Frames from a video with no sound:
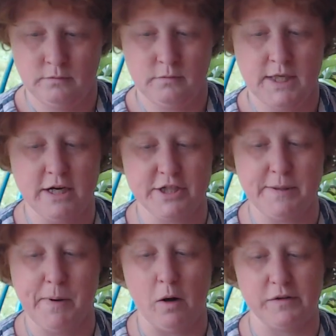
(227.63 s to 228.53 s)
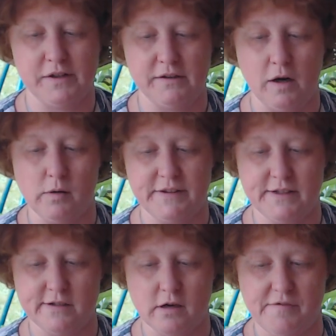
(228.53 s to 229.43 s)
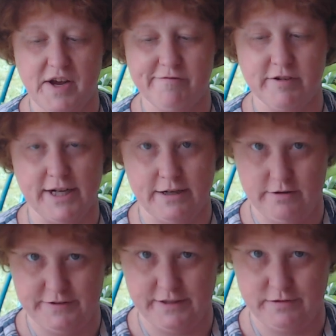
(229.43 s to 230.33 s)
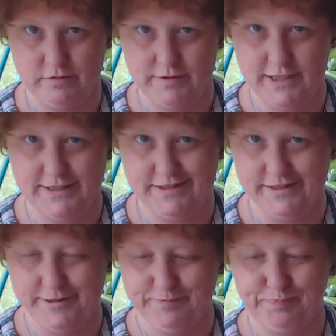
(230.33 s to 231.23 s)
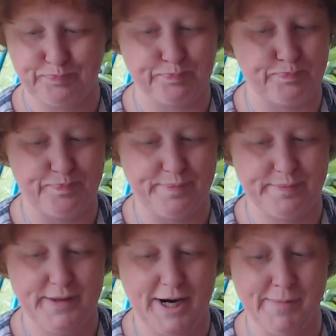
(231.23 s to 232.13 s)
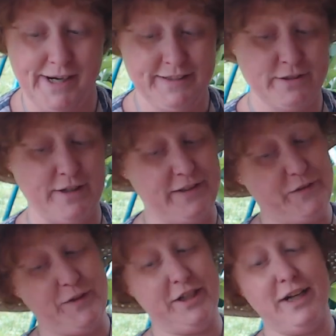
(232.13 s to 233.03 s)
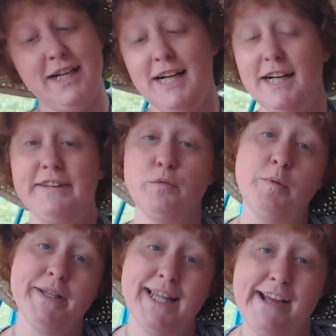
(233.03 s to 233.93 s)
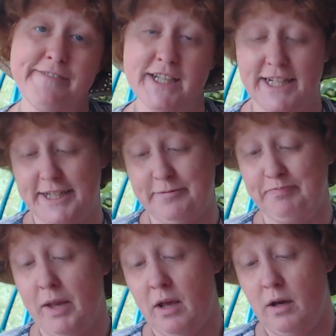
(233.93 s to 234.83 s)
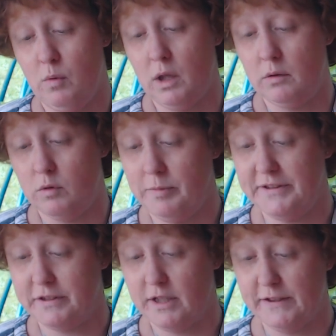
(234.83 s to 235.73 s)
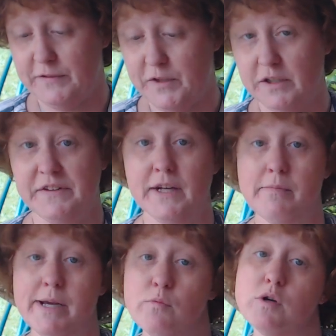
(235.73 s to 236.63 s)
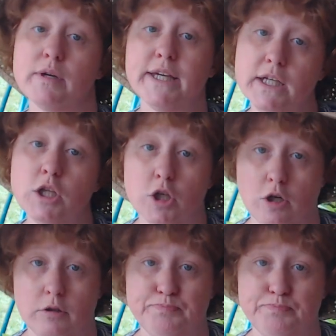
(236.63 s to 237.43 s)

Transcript: Here she pokes the doughy center of every heterosexual relationship. A man's greatest fear is a woman laughing at him, while a woman's greatest fear is that a man will kill her.